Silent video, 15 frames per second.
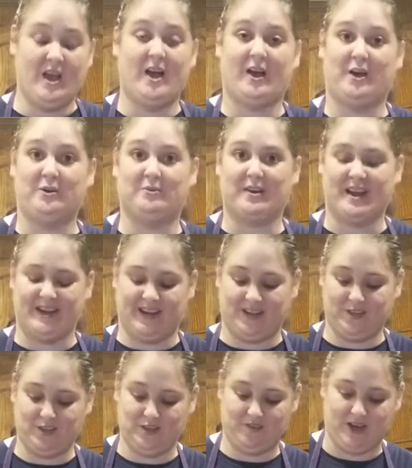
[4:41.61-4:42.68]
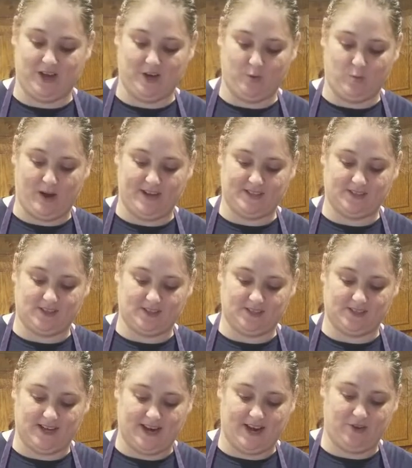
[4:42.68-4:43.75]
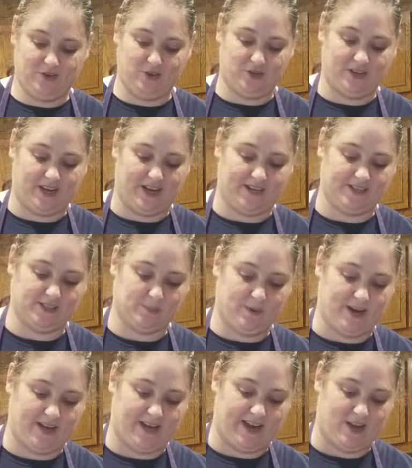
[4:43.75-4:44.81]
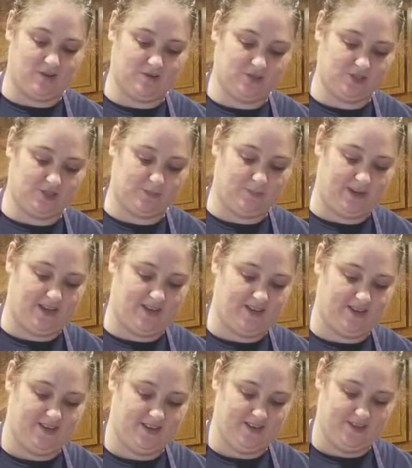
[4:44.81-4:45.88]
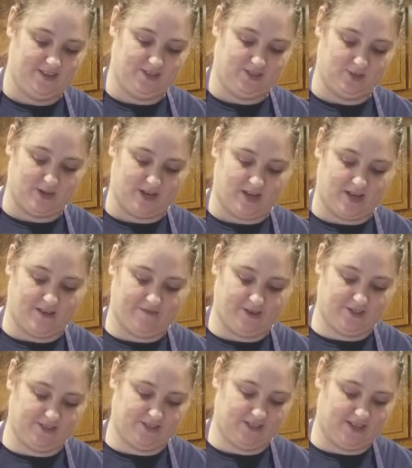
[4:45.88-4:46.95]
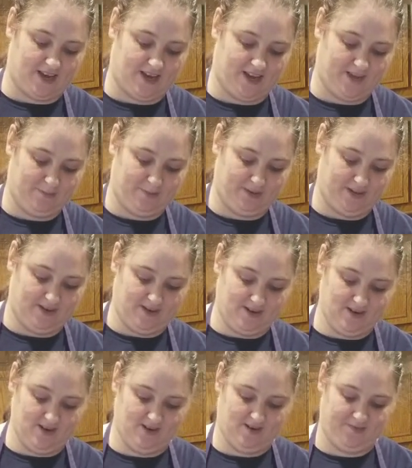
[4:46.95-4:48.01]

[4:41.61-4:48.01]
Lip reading: All right, now that you've got your white sauce down, you can kind of spread it out just a bit so it covers the top here.